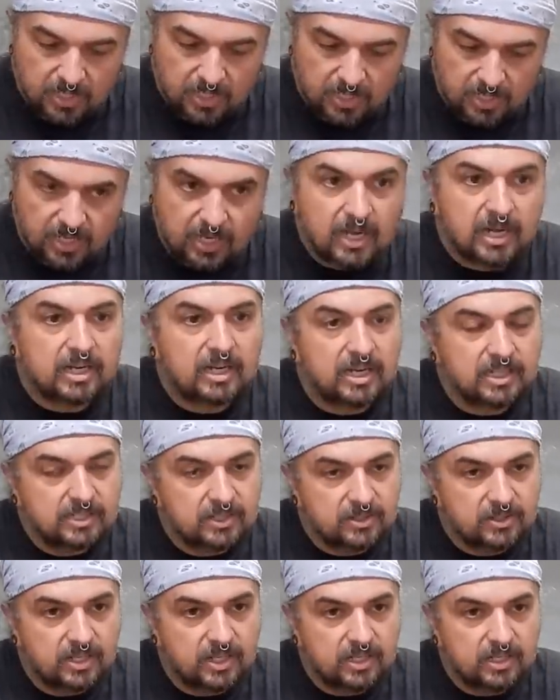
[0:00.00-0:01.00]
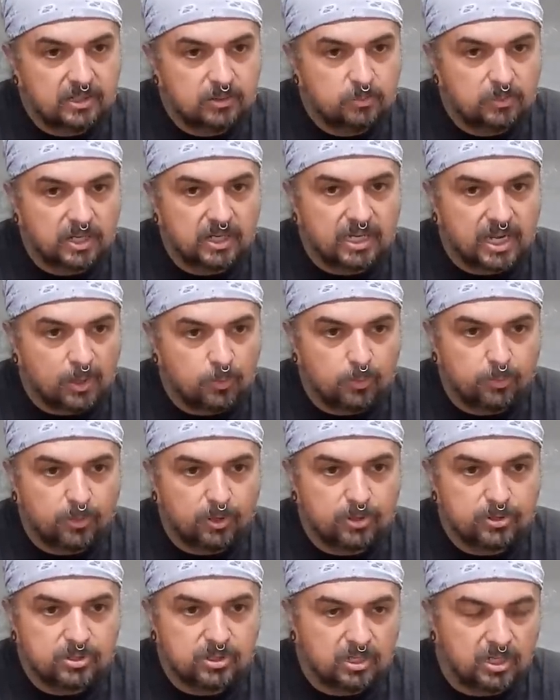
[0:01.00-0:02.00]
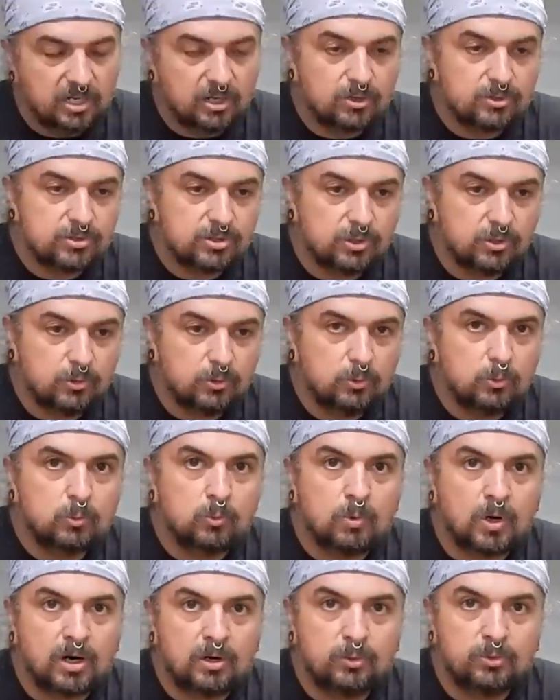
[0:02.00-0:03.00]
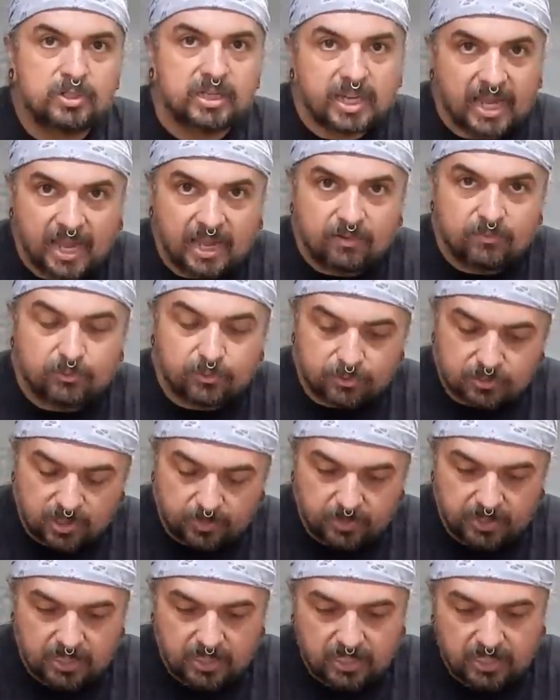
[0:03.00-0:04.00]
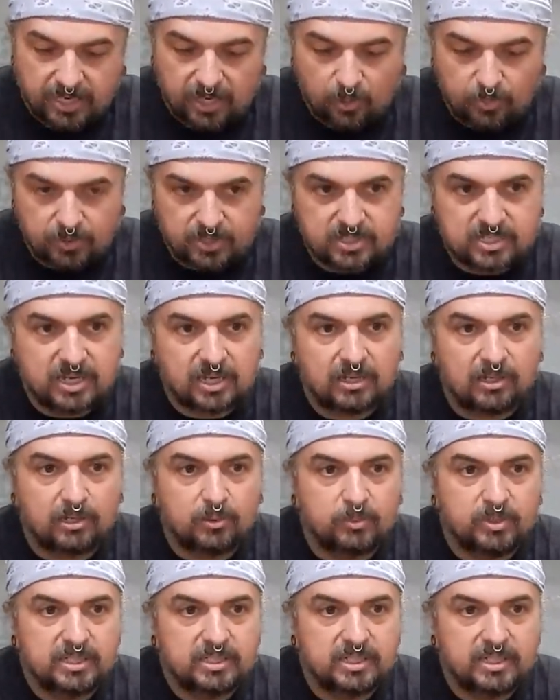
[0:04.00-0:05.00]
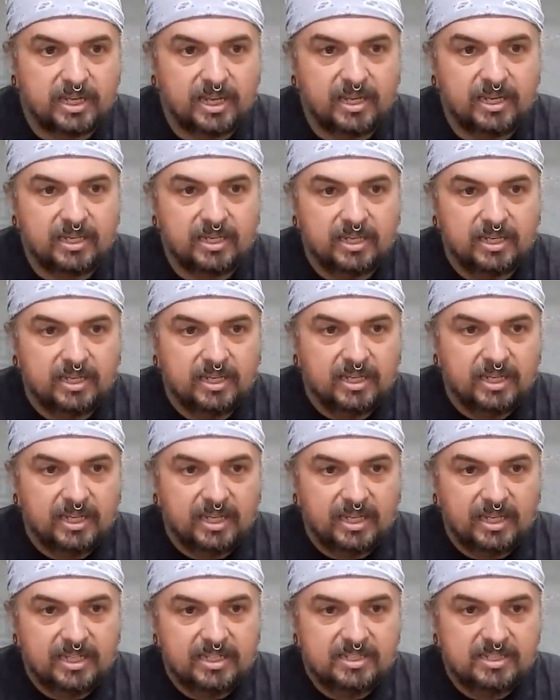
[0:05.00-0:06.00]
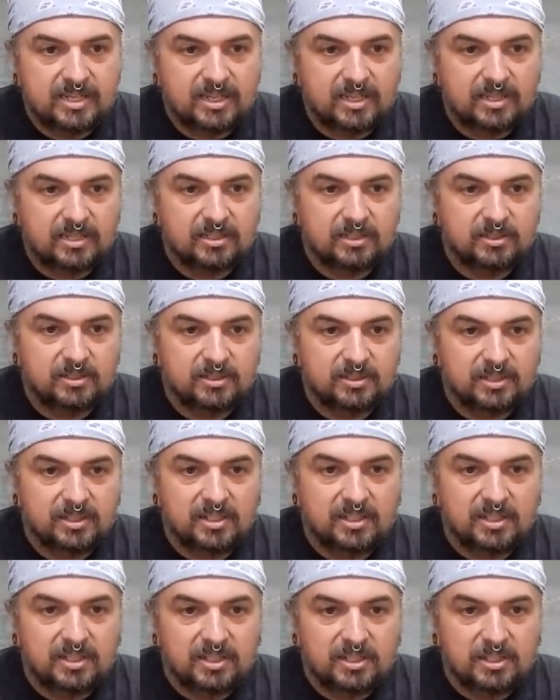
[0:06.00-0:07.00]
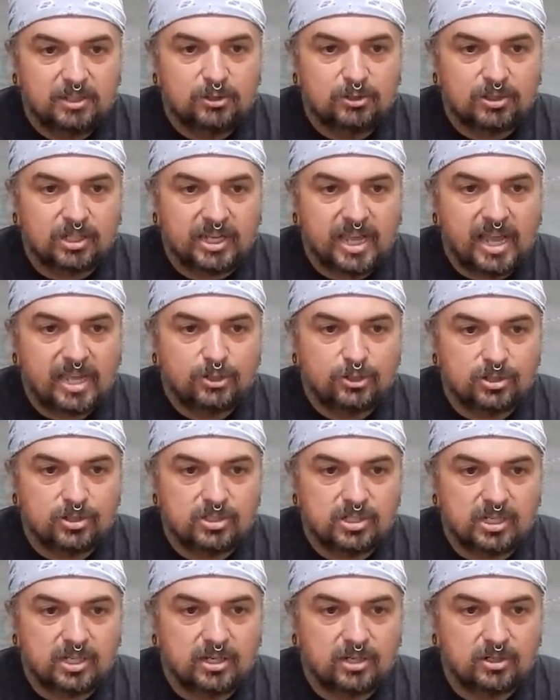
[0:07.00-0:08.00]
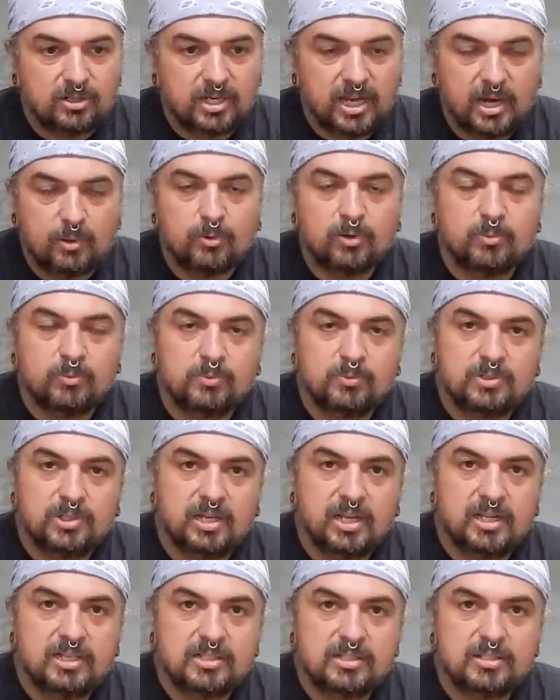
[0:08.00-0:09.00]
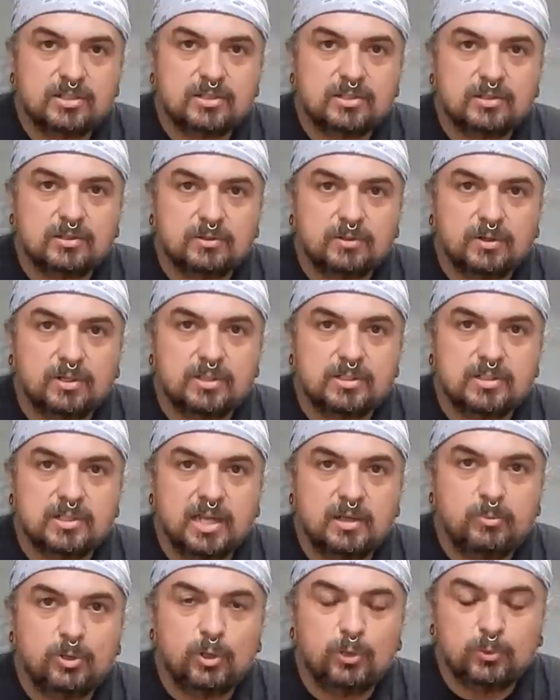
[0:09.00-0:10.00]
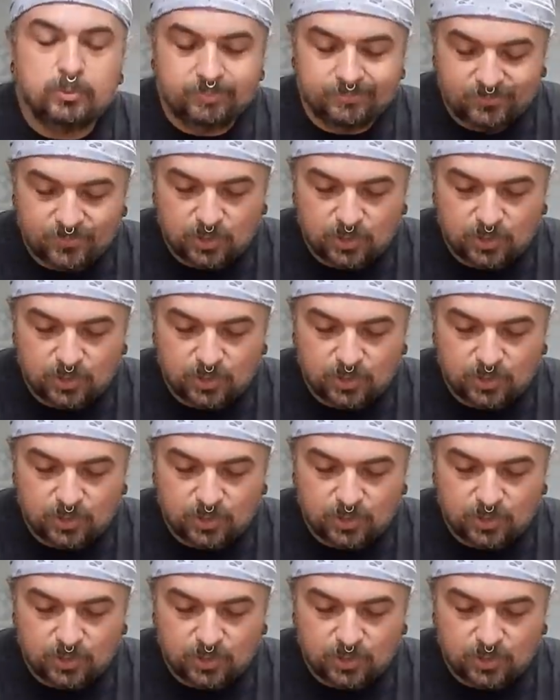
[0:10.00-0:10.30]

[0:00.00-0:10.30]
I'd like to thank my camera person and also Ronald the cat for coming in and helping us out a little bit today. He's usually anxious to get on camera. Today's his debut.